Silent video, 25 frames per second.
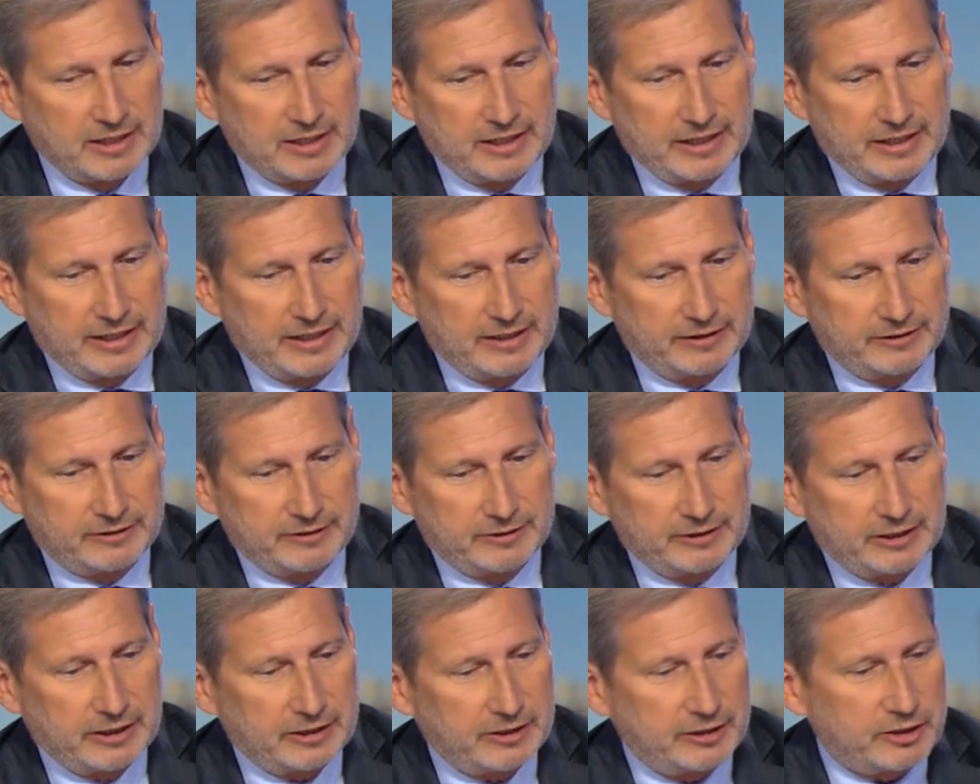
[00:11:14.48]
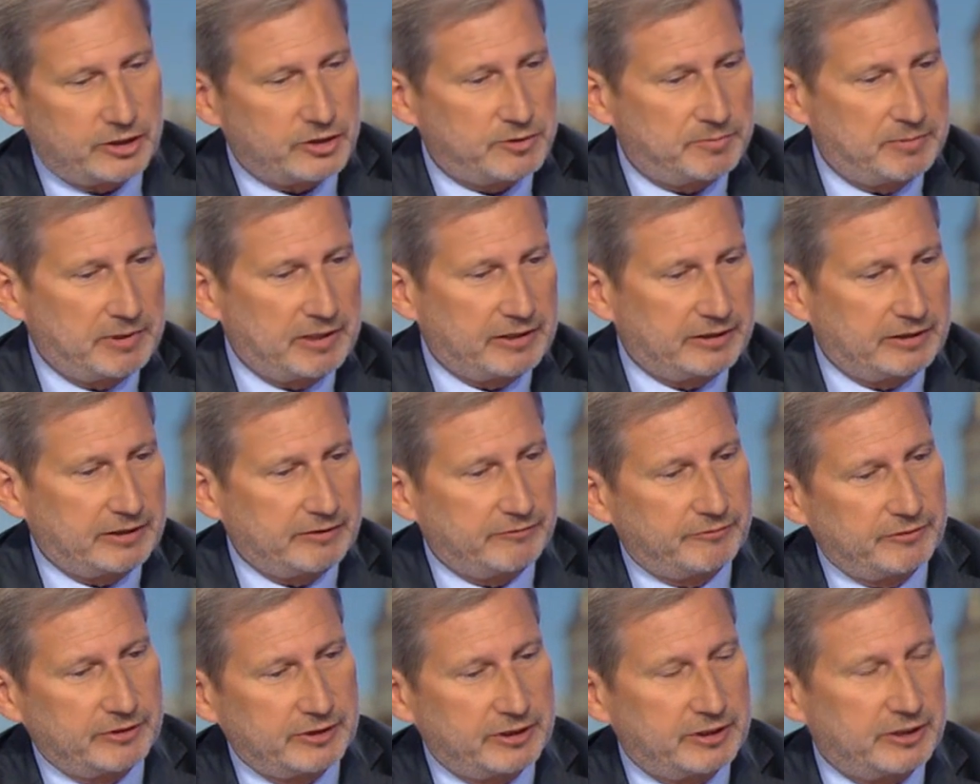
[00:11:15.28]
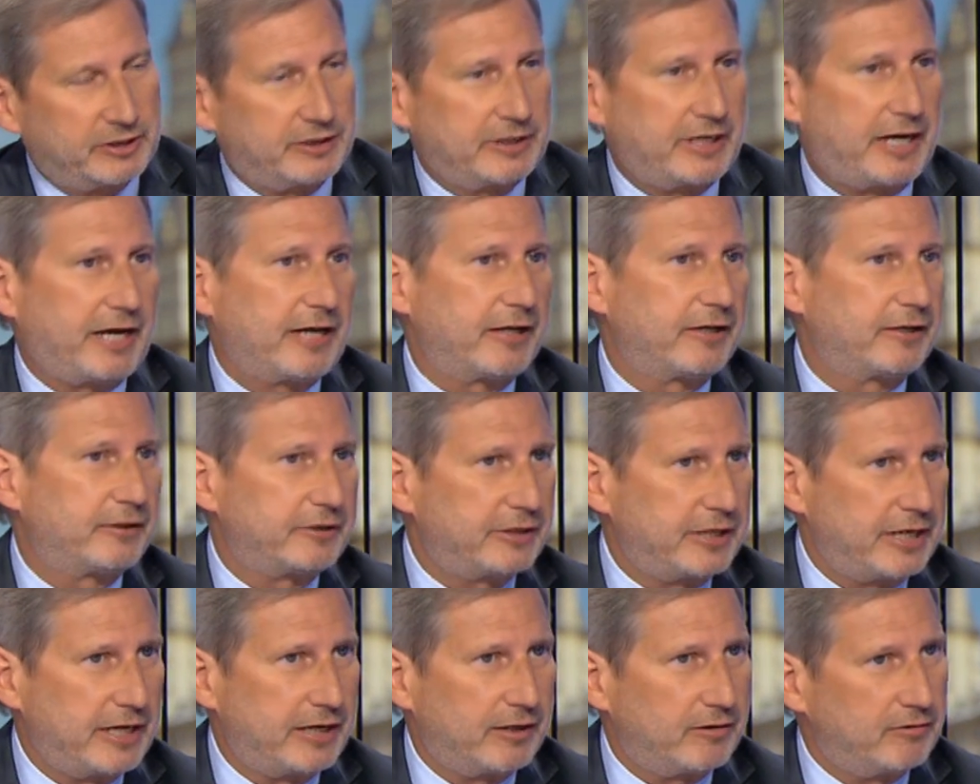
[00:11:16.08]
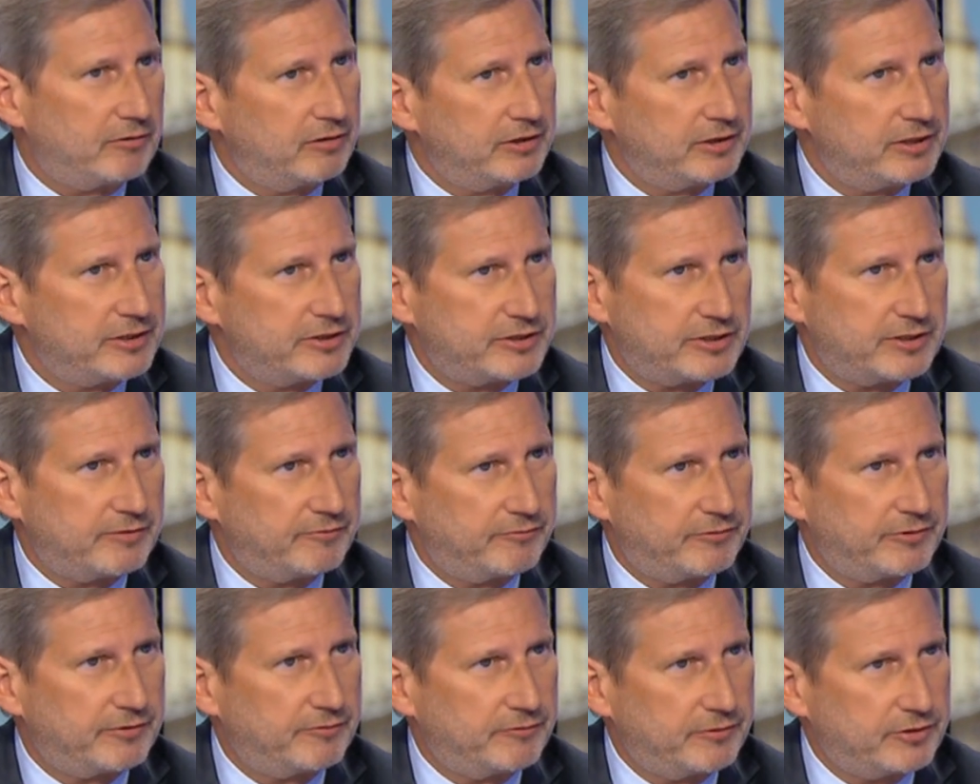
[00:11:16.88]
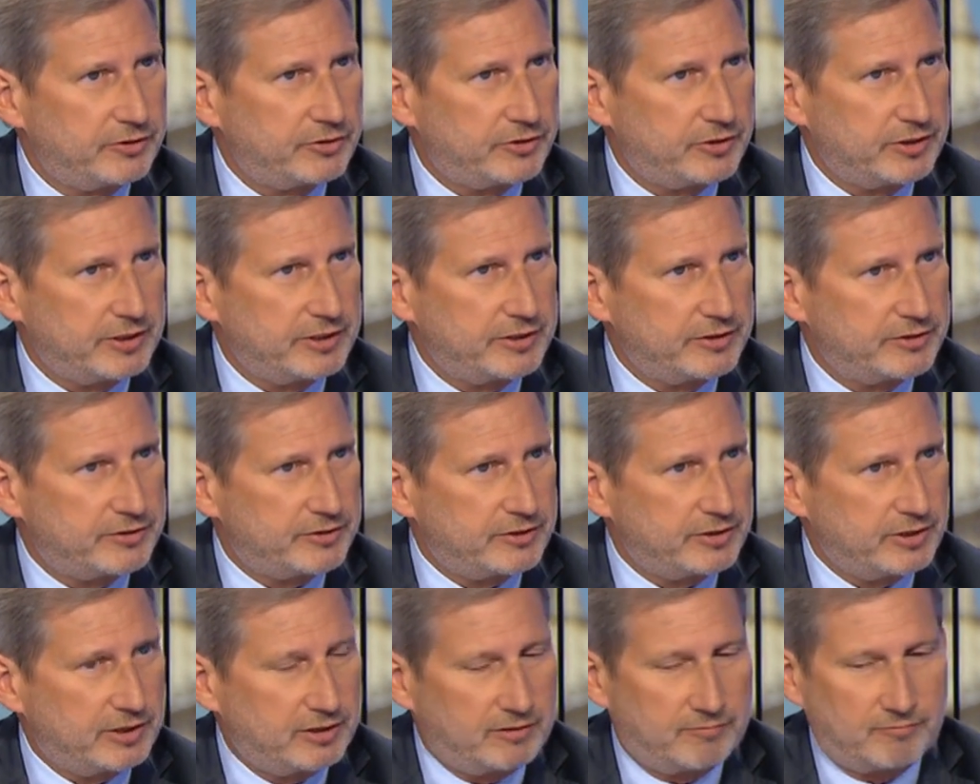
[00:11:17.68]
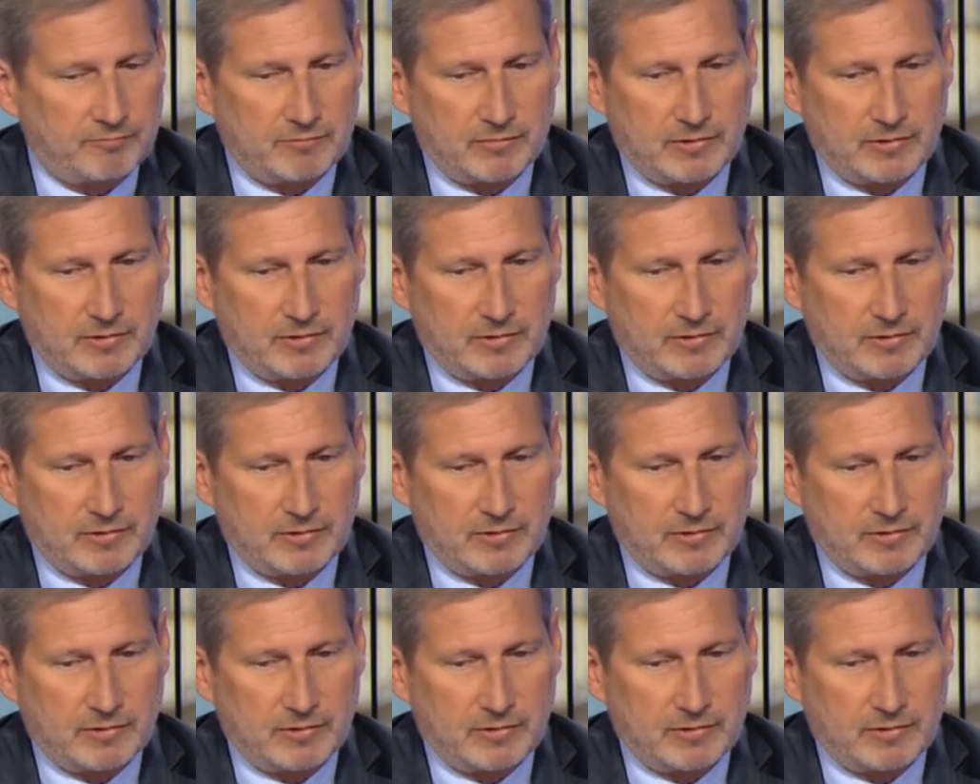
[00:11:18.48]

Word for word: And in that respect, I think trial and error is something which is um,